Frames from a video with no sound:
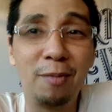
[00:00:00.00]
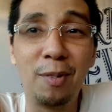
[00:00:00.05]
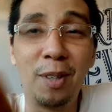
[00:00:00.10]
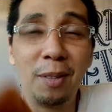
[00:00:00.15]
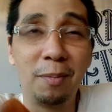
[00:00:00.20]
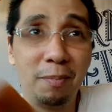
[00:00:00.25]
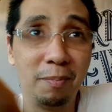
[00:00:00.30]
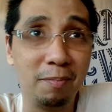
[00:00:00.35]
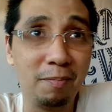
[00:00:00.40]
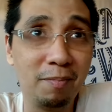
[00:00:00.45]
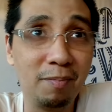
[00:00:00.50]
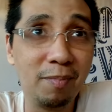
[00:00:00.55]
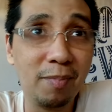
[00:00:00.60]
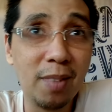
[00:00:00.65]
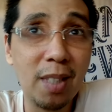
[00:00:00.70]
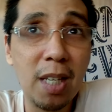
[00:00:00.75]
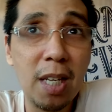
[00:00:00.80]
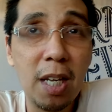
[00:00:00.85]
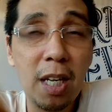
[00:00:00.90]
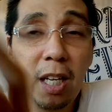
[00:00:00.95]
Well,
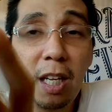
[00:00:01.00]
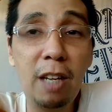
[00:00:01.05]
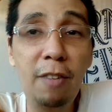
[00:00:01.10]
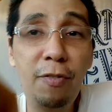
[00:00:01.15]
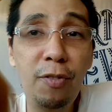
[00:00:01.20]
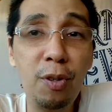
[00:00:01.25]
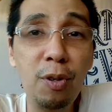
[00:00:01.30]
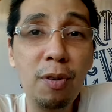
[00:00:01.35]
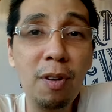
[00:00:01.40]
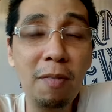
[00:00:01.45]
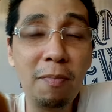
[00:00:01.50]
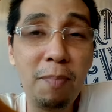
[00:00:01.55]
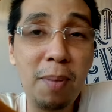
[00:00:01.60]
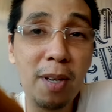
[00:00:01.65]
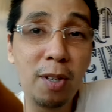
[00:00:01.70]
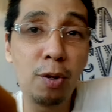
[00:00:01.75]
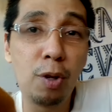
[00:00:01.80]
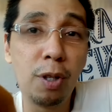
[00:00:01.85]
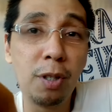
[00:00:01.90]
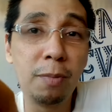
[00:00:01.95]
if you have
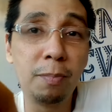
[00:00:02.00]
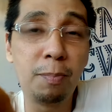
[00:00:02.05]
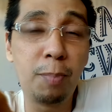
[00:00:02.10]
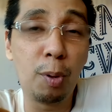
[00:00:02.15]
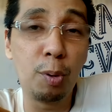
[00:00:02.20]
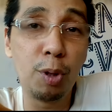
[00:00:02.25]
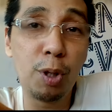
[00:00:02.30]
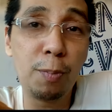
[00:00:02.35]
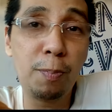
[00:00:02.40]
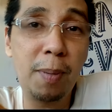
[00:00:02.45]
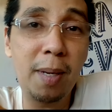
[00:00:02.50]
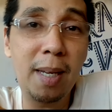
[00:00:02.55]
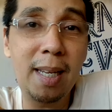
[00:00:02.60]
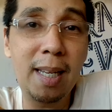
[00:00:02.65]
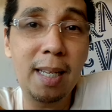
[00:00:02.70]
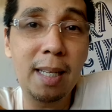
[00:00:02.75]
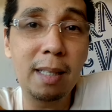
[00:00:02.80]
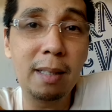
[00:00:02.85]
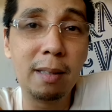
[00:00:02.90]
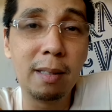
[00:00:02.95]
been on
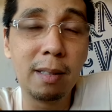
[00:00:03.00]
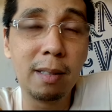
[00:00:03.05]
postpaid